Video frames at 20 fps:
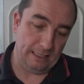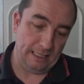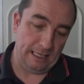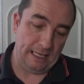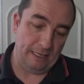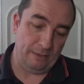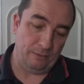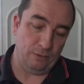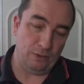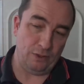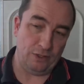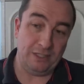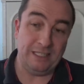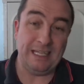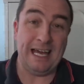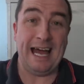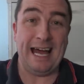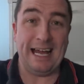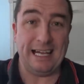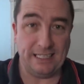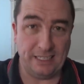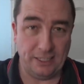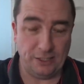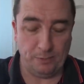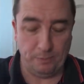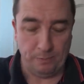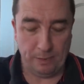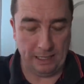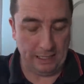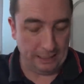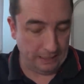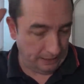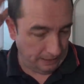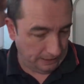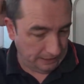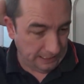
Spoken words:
I was tagged by